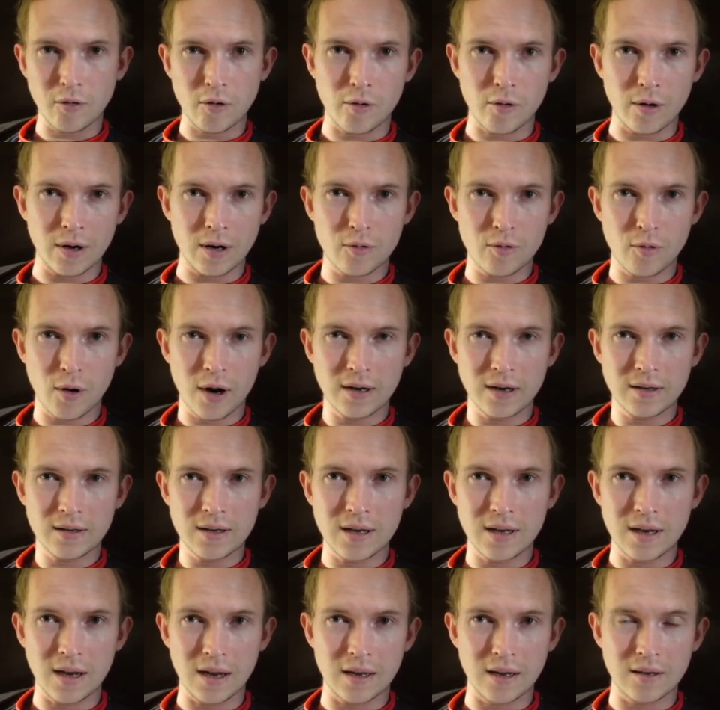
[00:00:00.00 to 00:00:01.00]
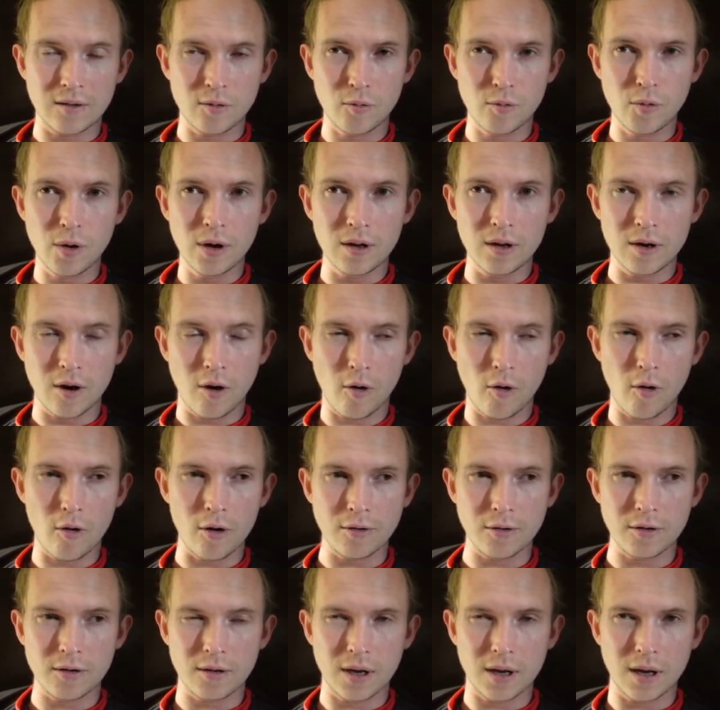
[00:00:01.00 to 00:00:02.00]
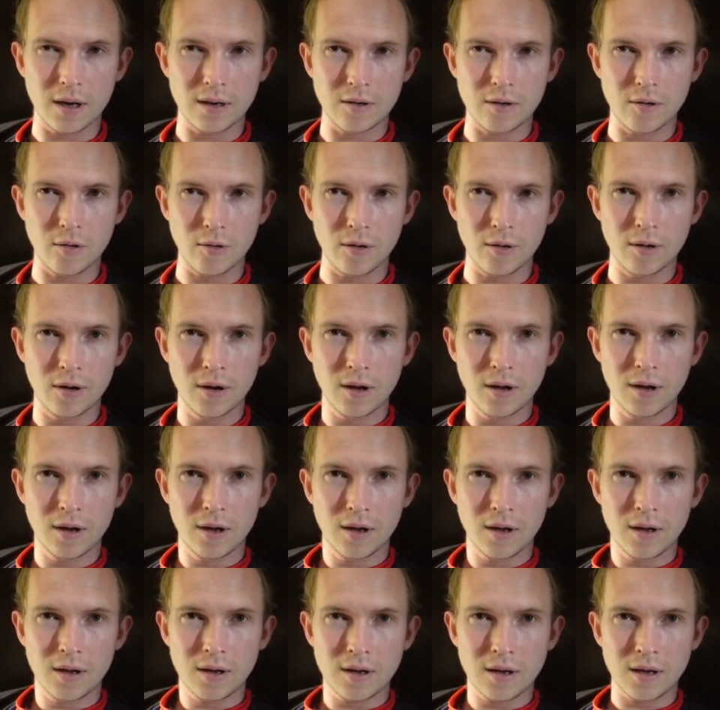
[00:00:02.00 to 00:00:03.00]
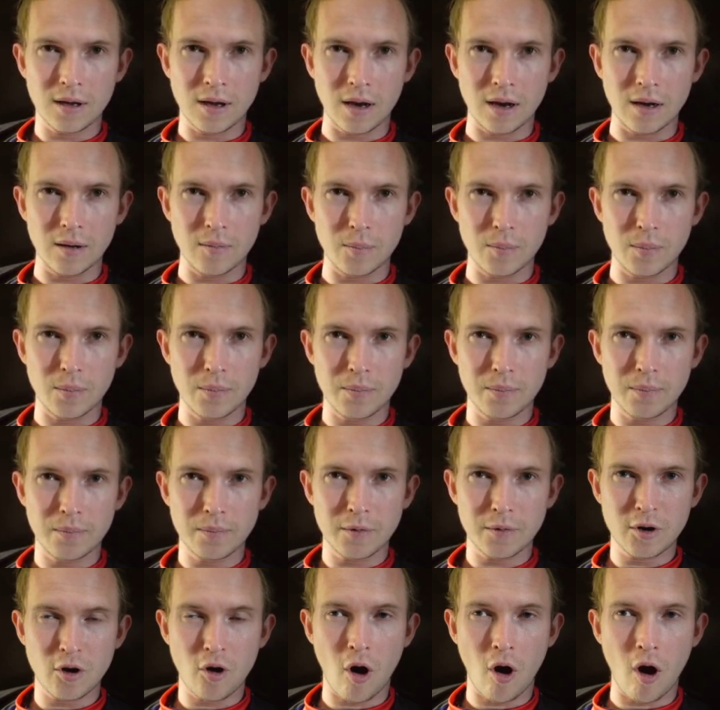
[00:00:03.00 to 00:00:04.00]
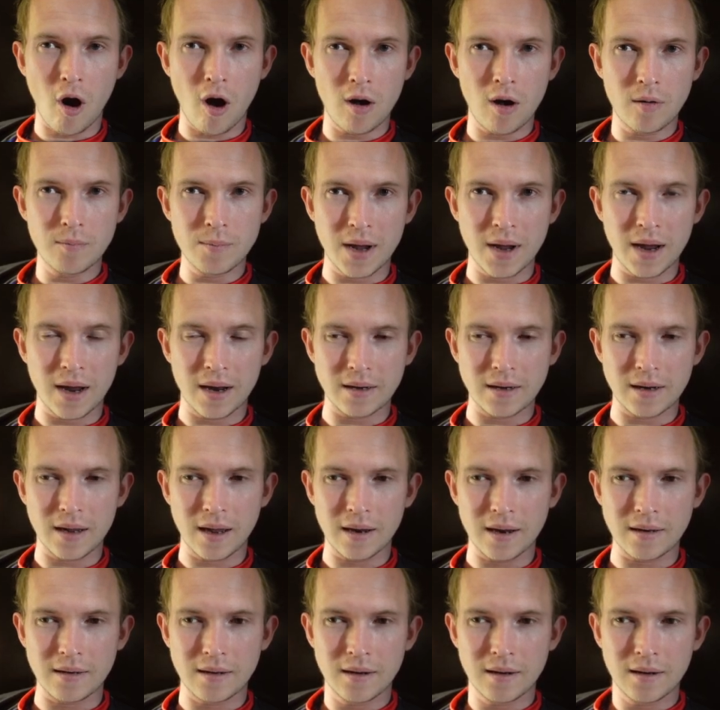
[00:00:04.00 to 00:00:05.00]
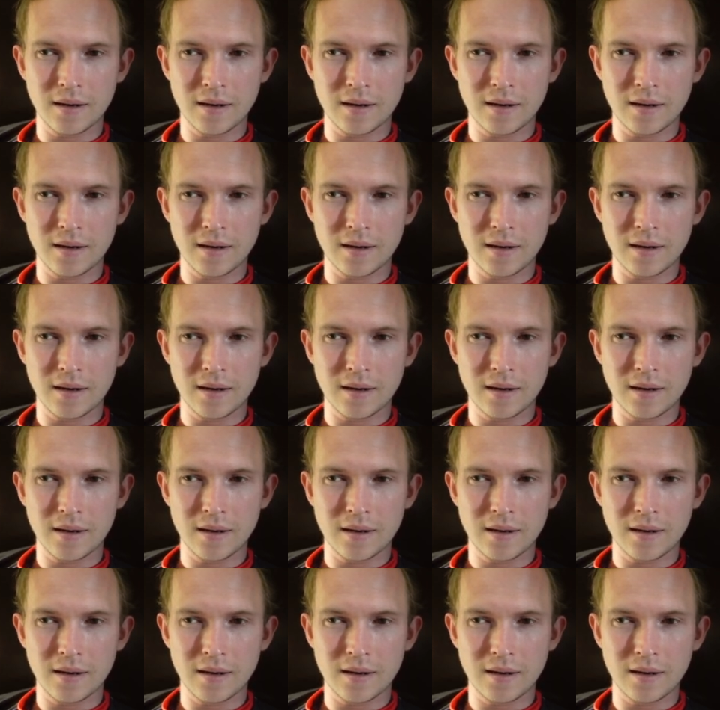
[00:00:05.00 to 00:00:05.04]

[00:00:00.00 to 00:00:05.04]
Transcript: going crazy, it's really hard to get calm and get